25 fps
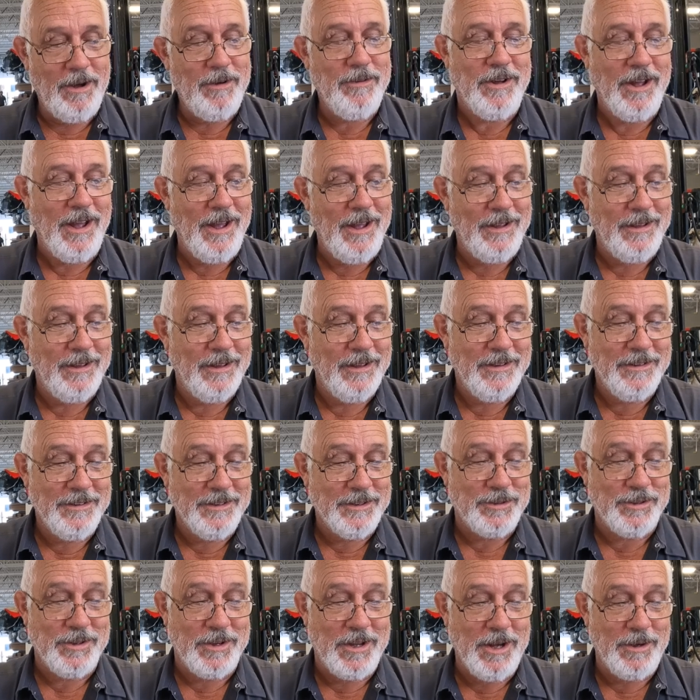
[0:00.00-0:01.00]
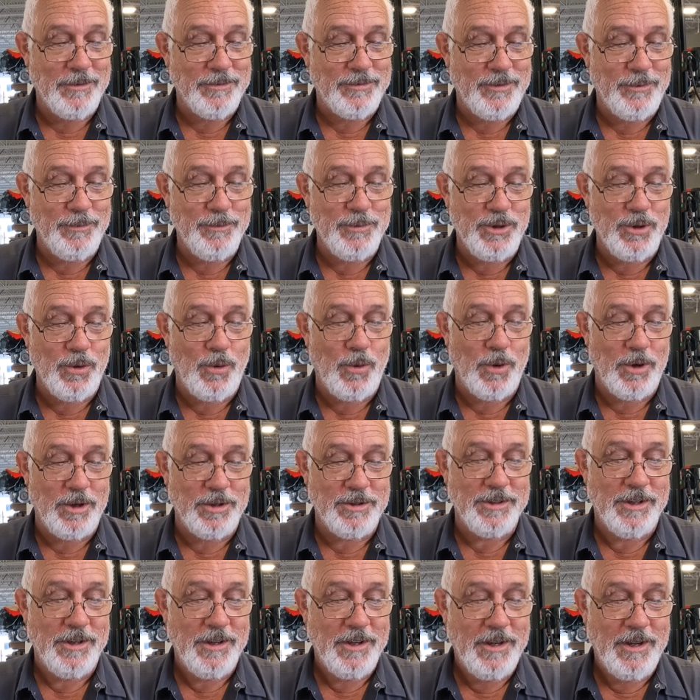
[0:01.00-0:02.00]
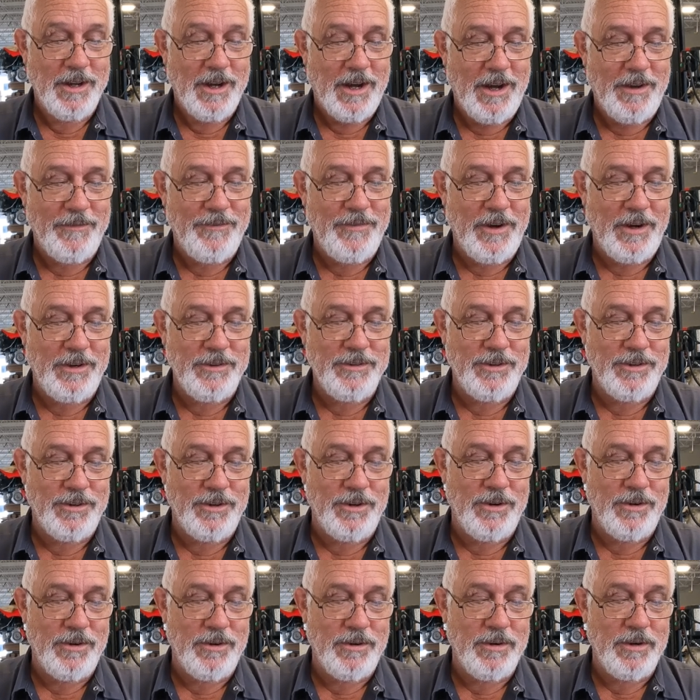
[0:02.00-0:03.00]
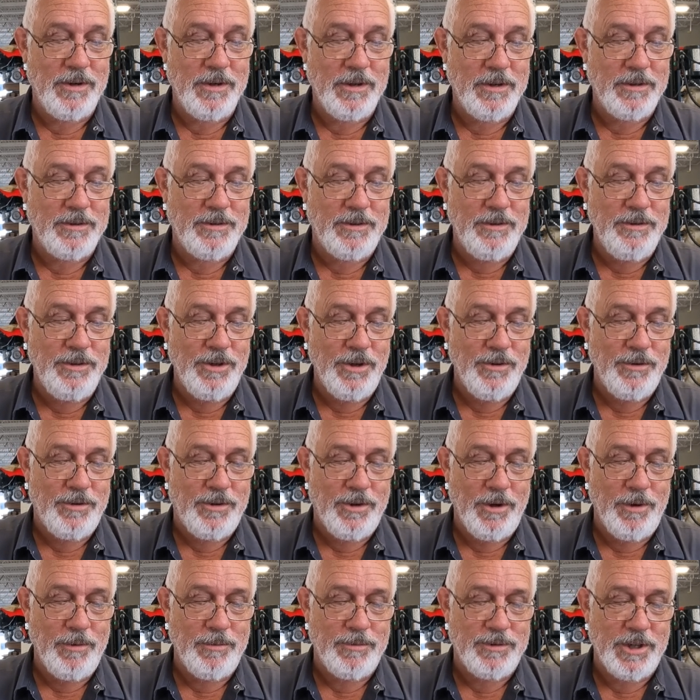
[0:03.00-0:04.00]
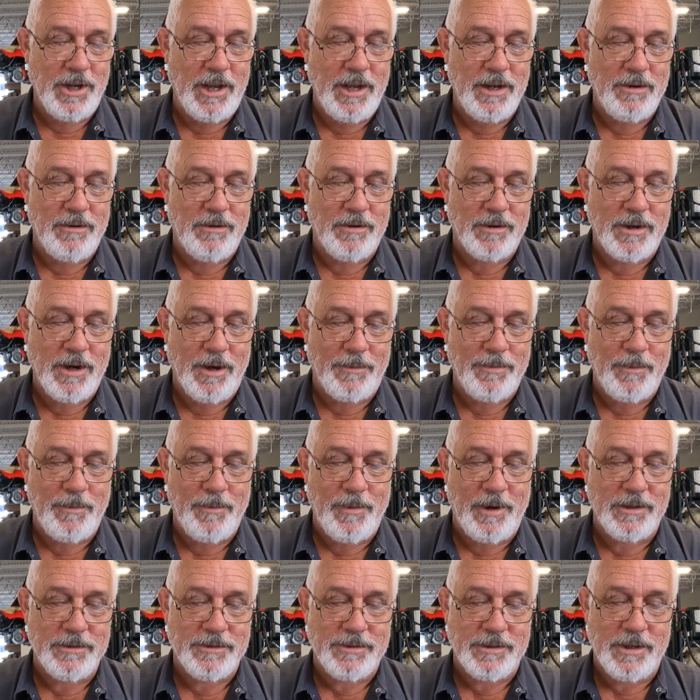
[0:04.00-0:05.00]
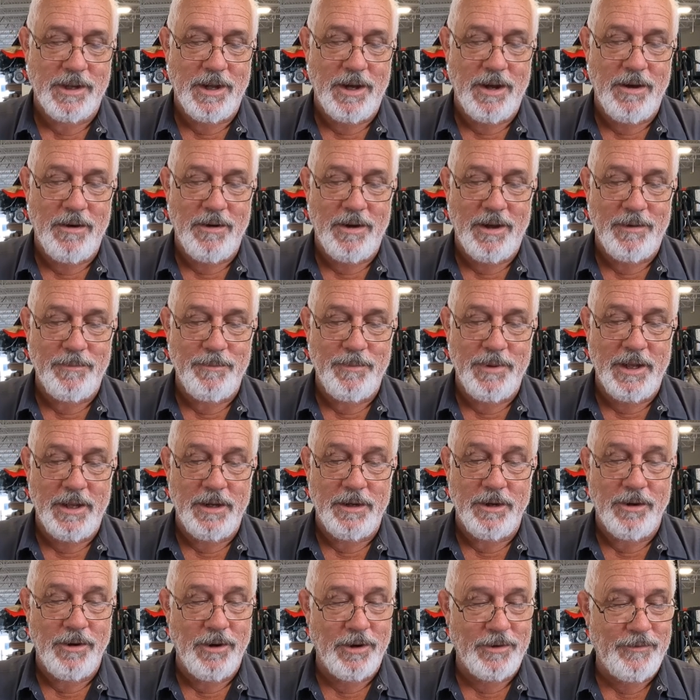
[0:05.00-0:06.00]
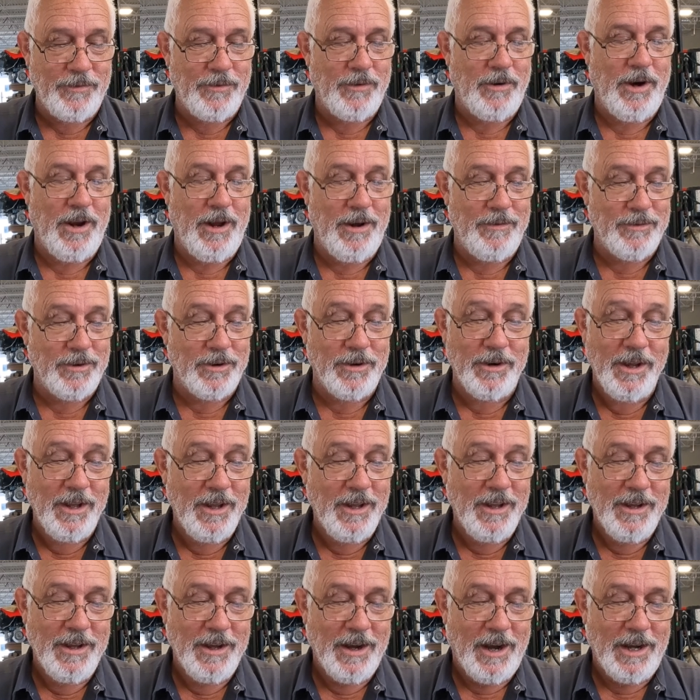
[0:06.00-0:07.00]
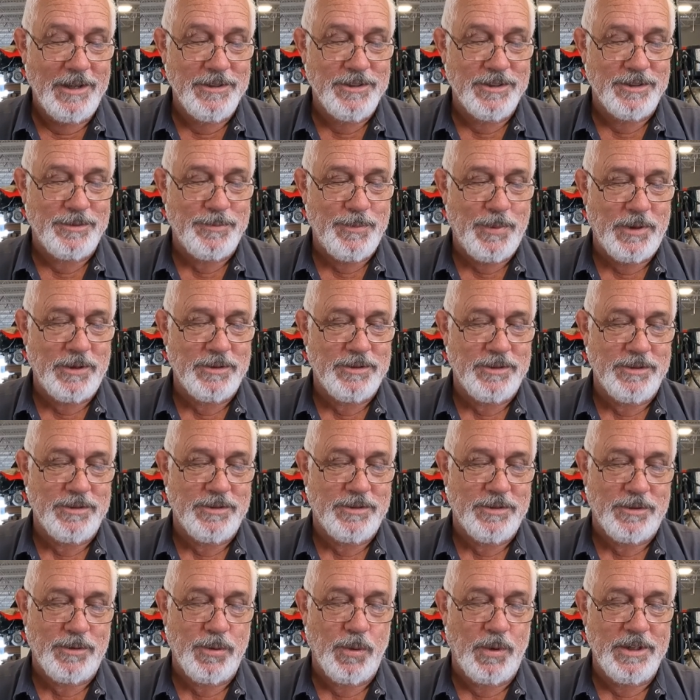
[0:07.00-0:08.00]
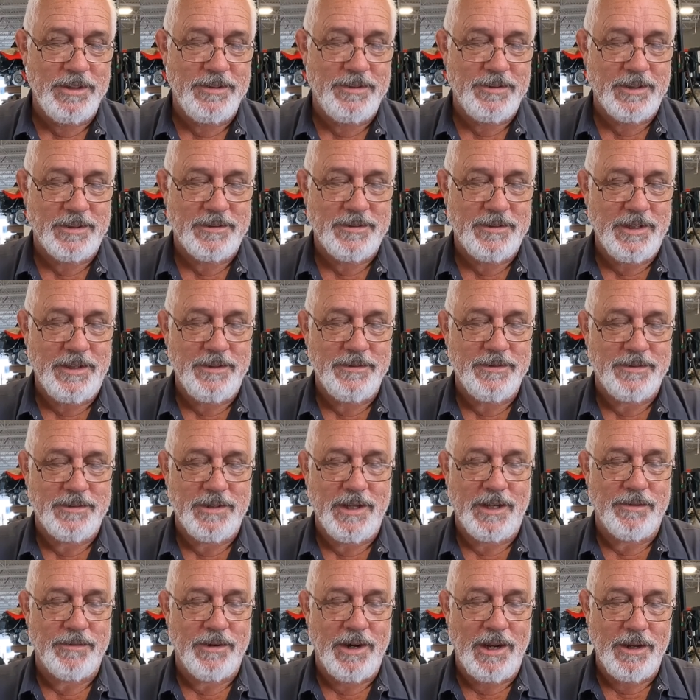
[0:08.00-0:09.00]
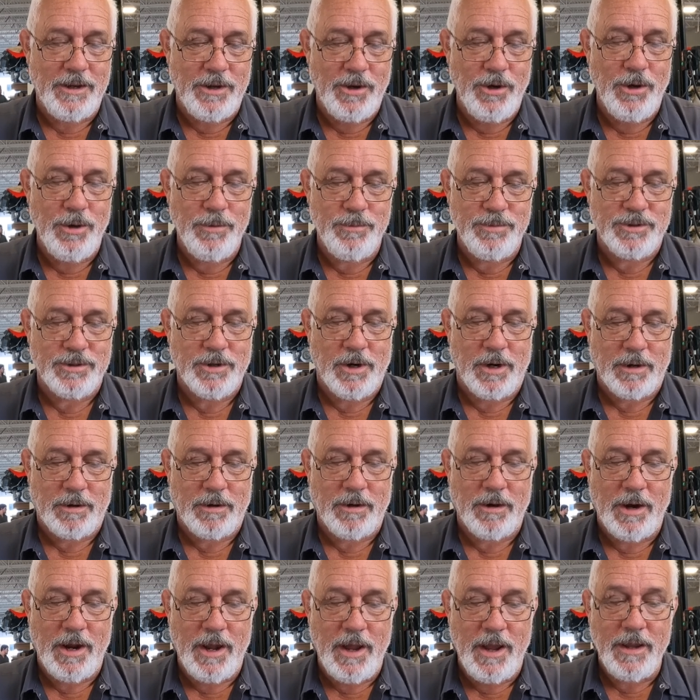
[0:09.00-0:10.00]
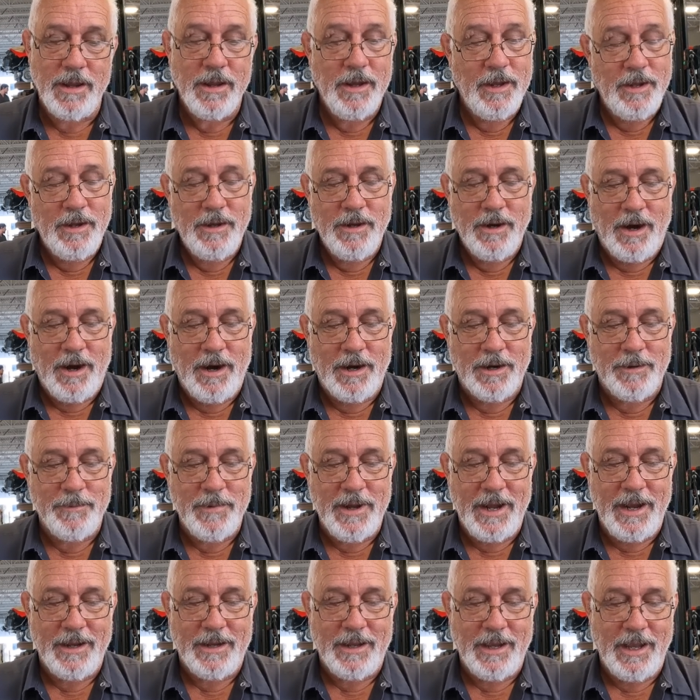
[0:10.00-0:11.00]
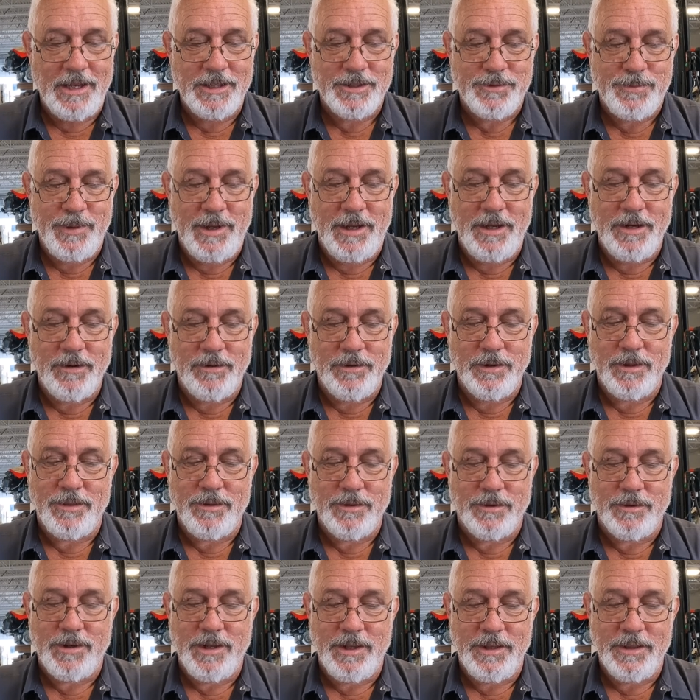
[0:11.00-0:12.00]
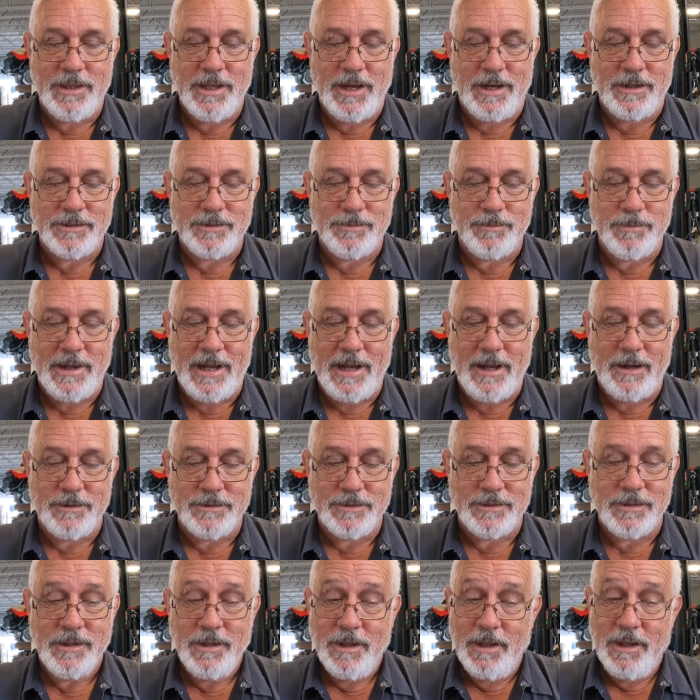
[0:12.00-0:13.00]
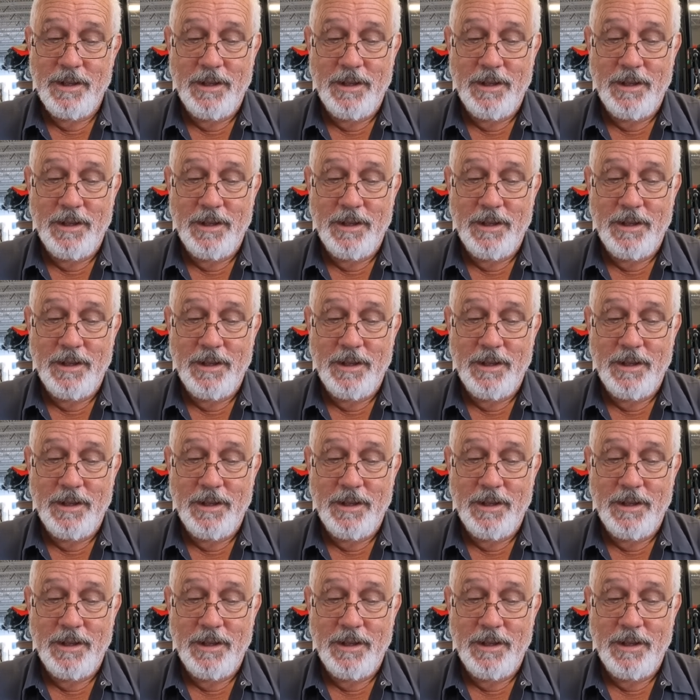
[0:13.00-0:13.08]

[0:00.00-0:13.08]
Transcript: Okay, this one comes from George. I found your YouTube channel a couple months ago. Have been hooked forever. I just purchased a 2016 Stingray Coupe, Shark Grey, automatic 8-speed, only 13,000 miles.